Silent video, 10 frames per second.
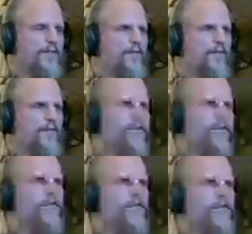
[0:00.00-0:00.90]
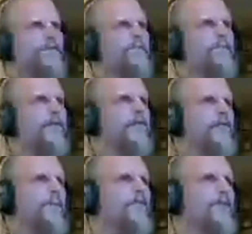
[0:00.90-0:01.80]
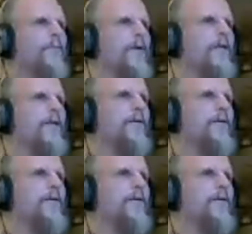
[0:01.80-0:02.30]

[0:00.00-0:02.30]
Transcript: and stuff, that's basically what I do.